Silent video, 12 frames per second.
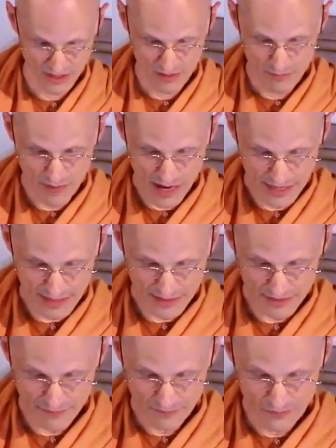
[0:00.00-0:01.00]

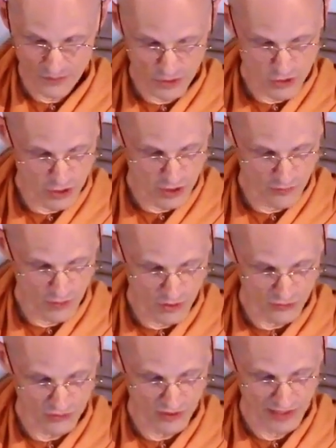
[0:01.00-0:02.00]
Maya, the
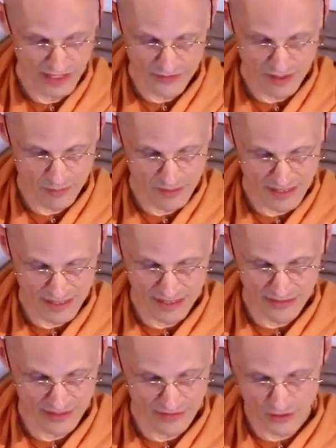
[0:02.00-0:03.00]
universe, living
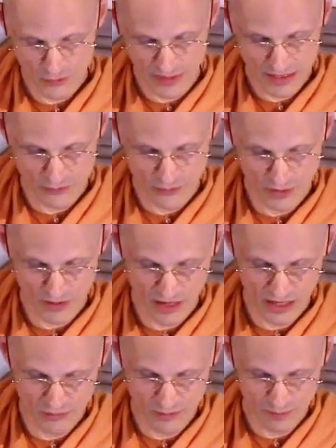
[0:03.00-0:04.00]
beings, and the 24
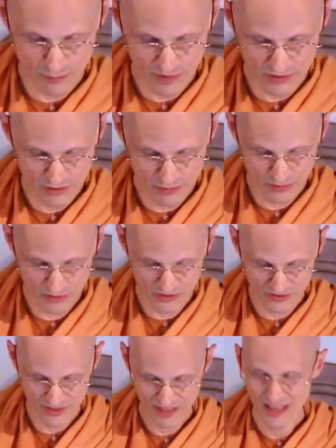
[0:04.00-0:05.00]
cosmic
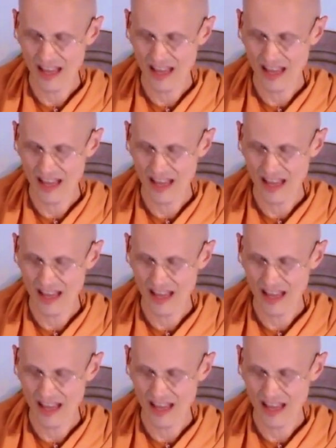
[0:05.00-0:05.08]
principles.